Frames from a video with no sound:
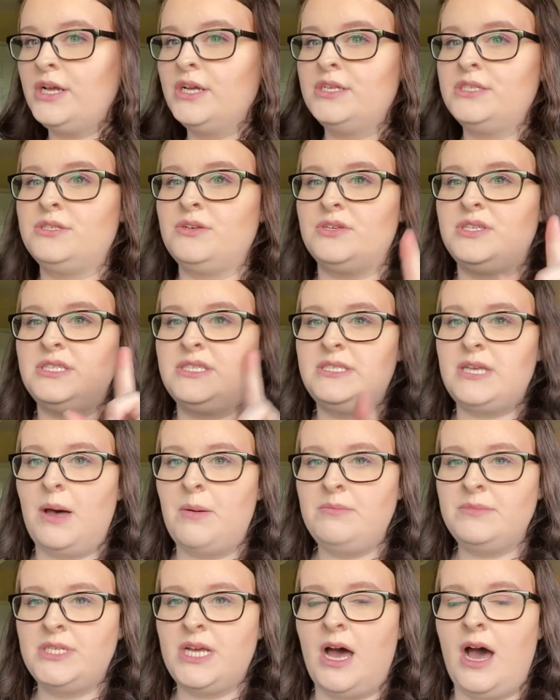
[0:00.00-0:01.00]
So
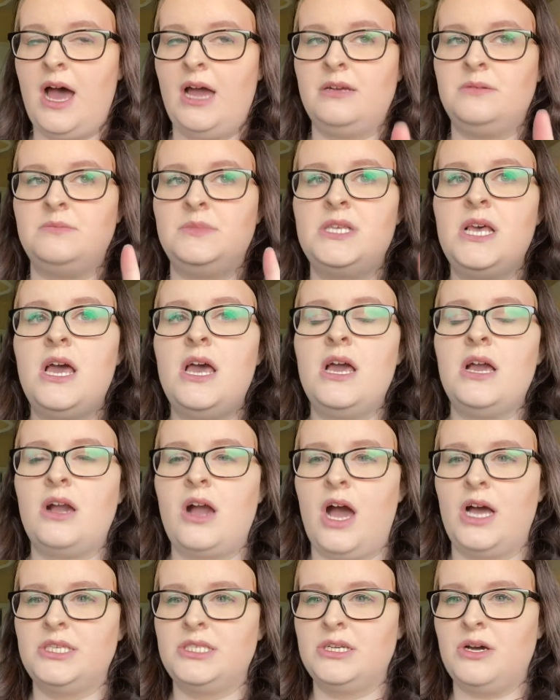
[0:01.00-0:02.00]
sometimes
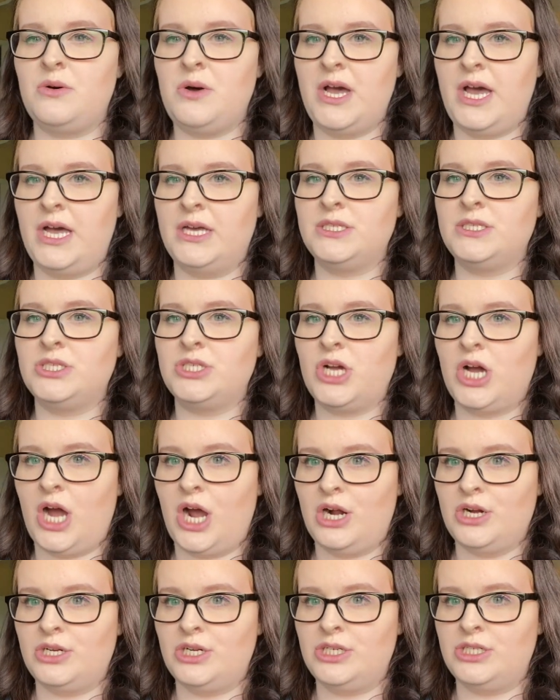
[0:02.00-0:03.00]
Costco has
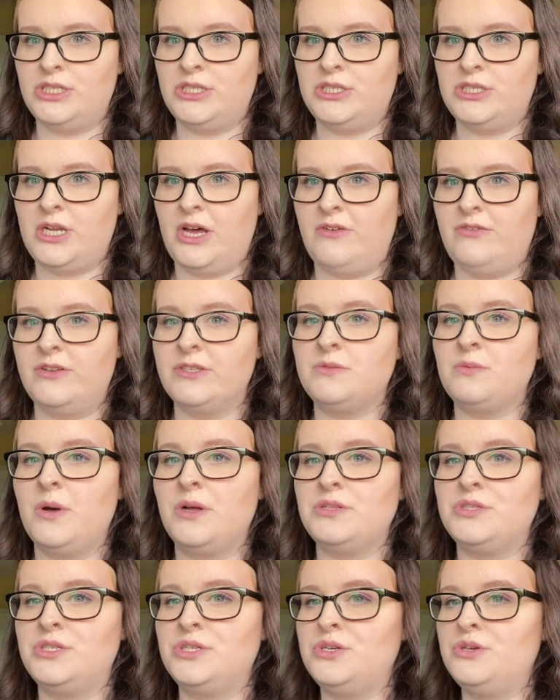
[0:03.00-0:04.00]
Carter's stuff as
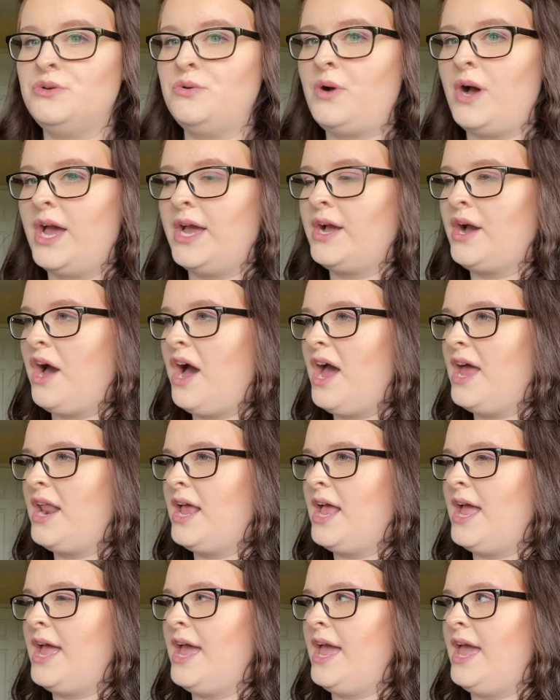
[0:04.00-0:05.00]
well too. I got
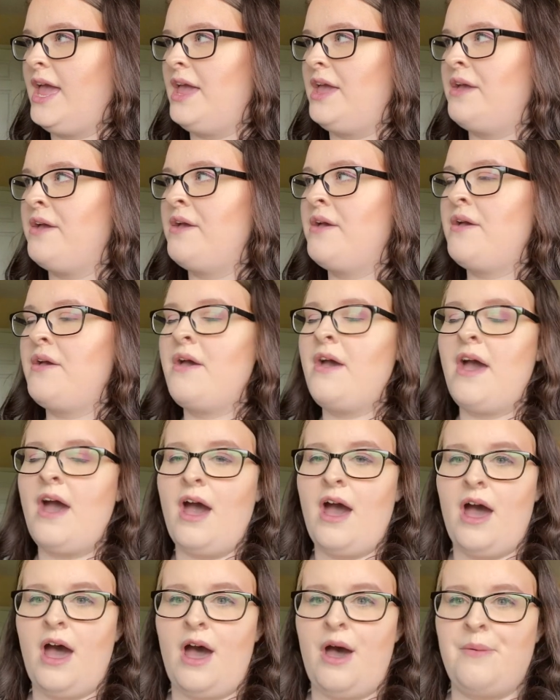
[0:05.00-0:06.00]
a,
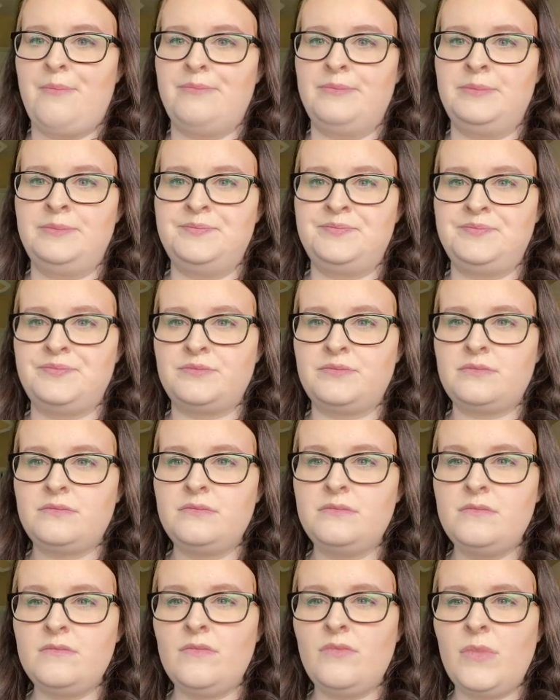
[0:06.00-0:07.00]
um,
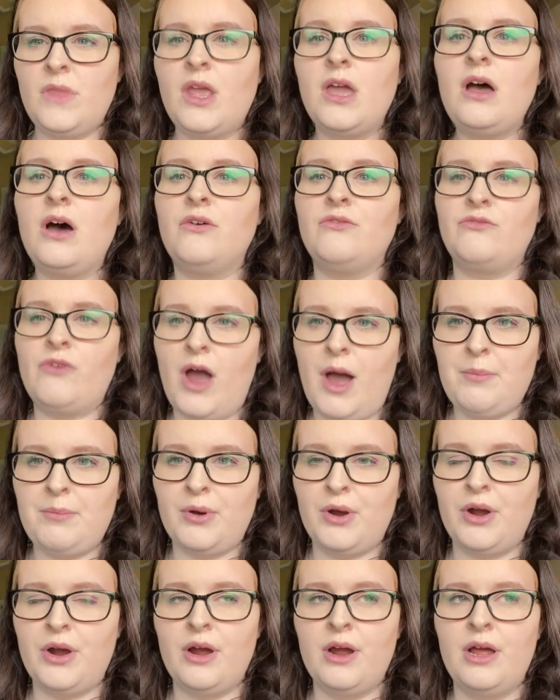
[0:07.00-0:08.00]
a
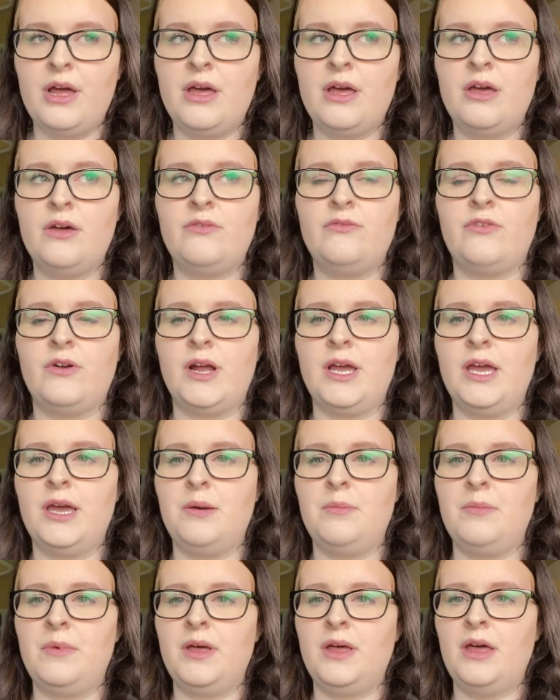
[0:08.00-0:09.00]
romper for
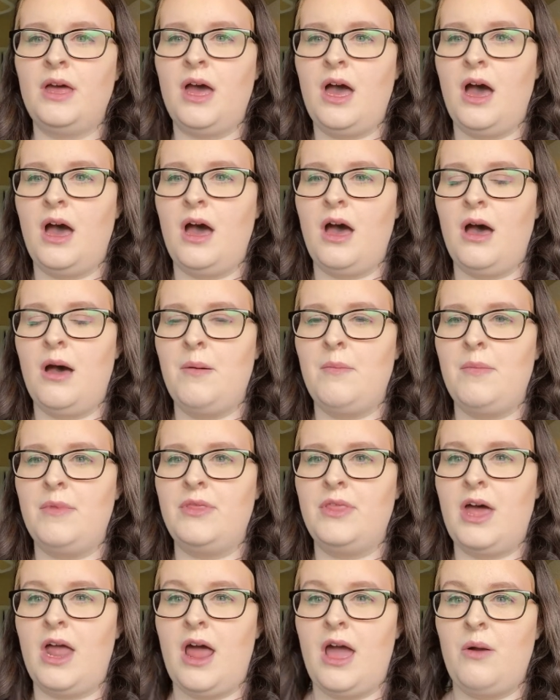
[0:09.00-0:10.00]
him um,
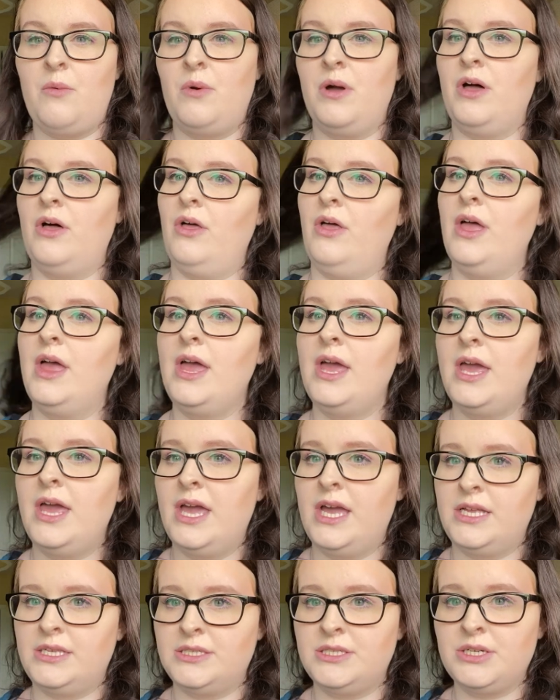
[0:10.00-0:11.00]
that I will
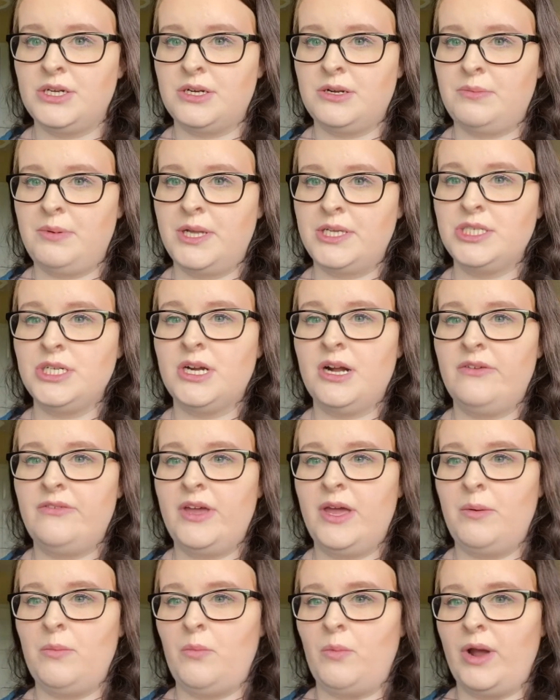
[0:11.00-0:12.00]
insert a picture of
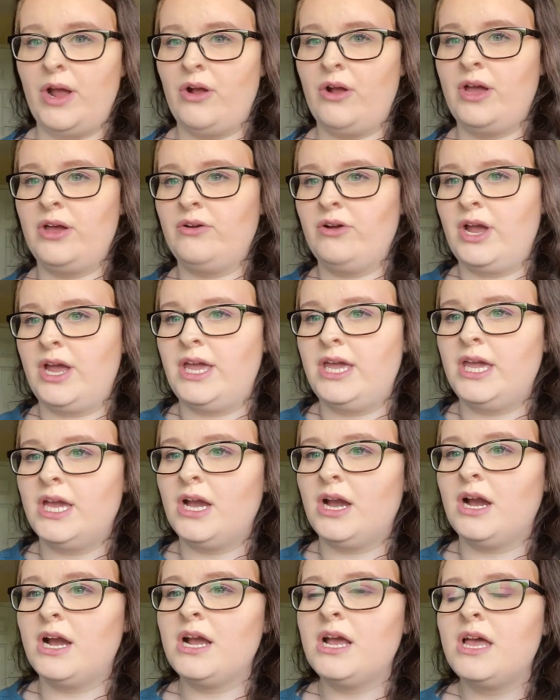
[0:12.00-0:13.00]
him wearing right
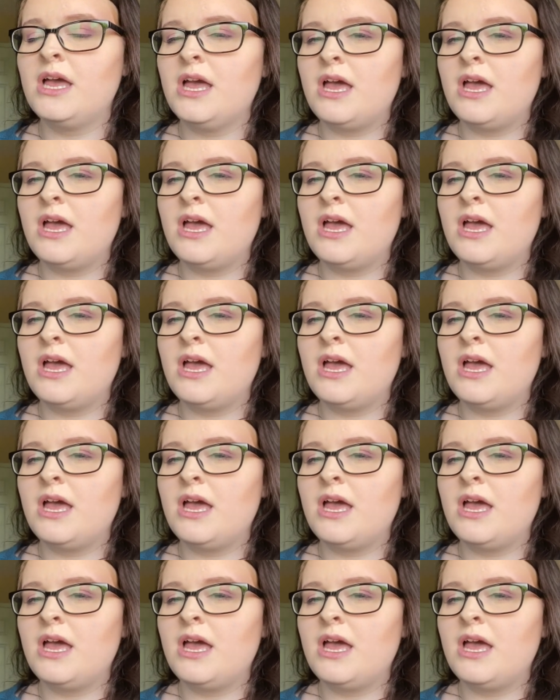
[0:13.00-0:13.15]
here.